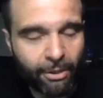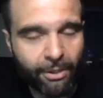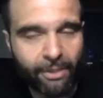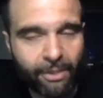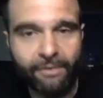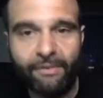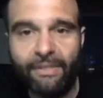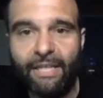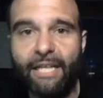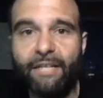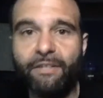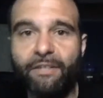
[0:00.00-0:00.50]

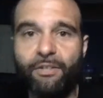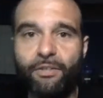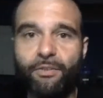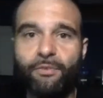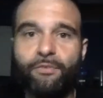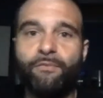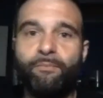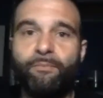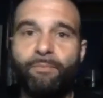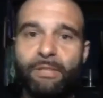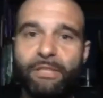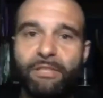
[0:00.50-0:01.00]
part
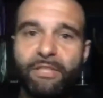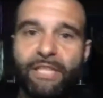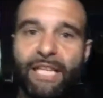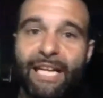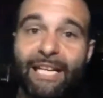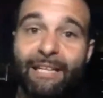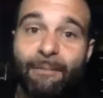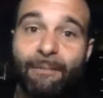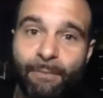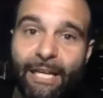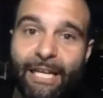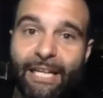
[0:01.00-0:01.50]
that you've been
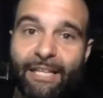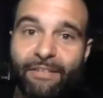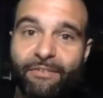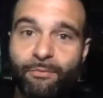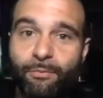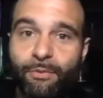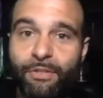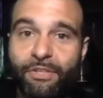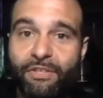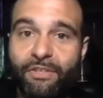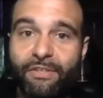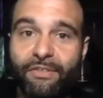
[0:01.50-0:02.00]
getting
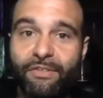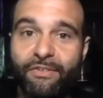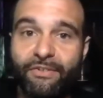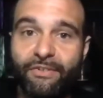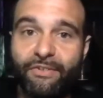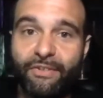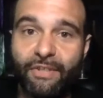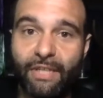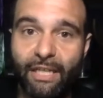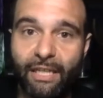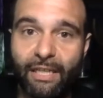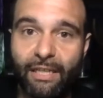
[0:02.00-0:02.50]
past, which is,
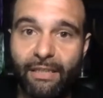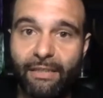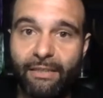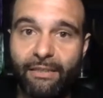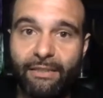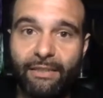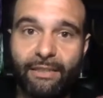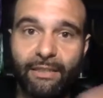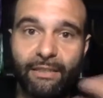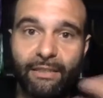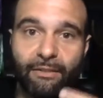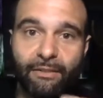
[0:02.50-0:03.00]

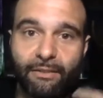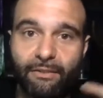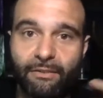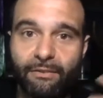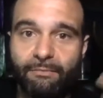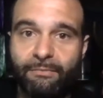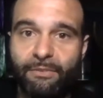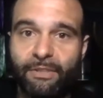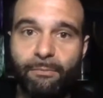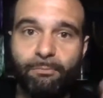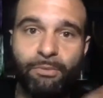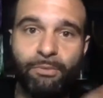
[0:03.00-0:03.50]

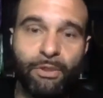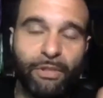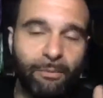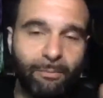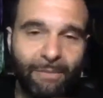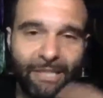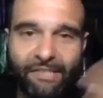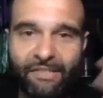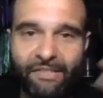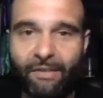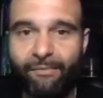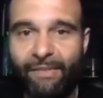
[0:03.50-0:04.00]
the putting
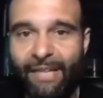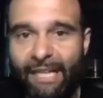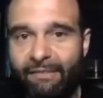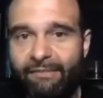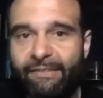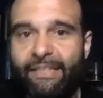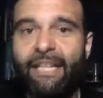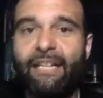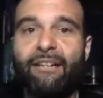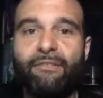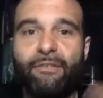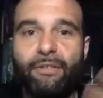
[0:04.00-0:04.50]
myself out
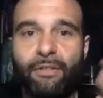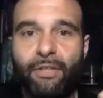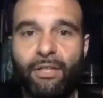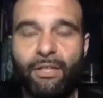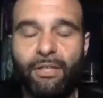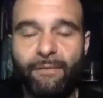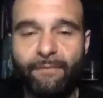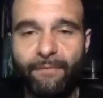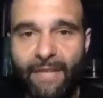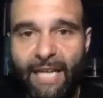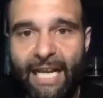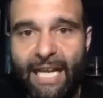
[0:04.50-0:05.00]
there and all of
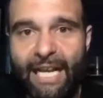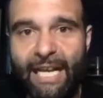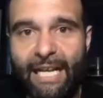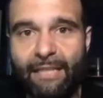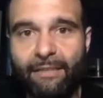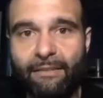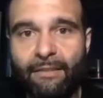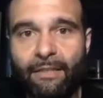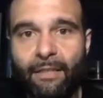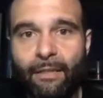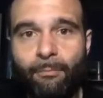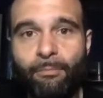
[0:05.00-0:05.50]
that.
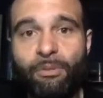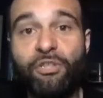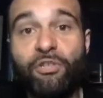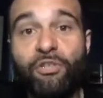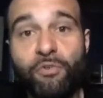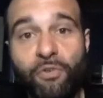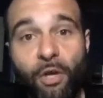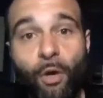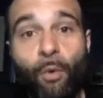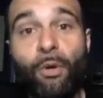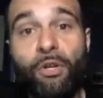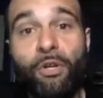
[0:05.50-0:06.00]
But you know
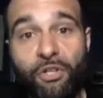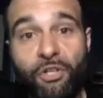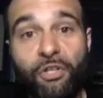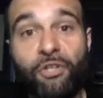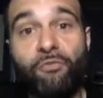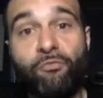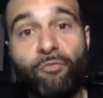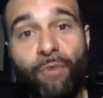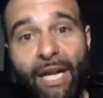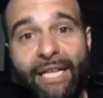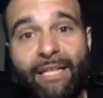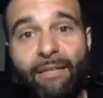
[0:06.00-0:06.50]
what you're going to
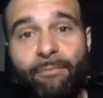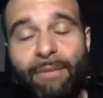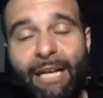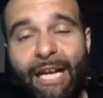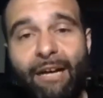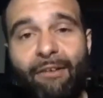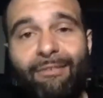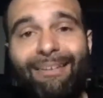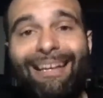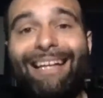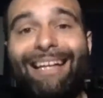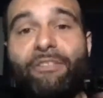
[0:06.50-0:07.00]
write about,
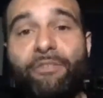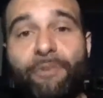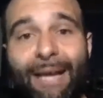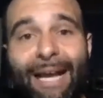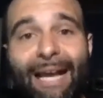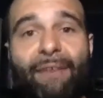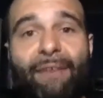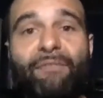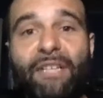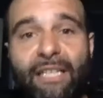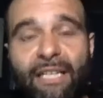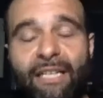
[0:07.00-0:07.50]
and you have
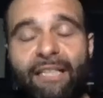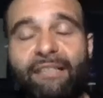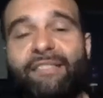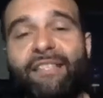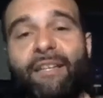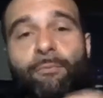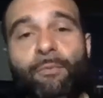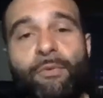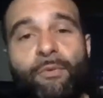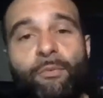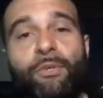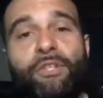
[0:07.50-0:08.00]
the content
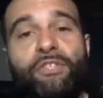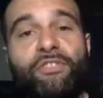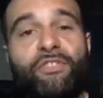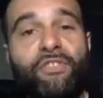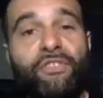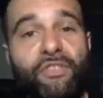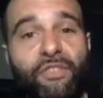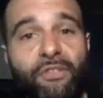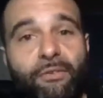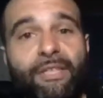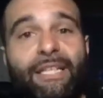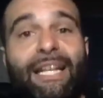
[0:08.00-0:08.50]
with which to
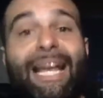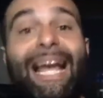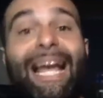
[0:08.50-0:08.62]
do it and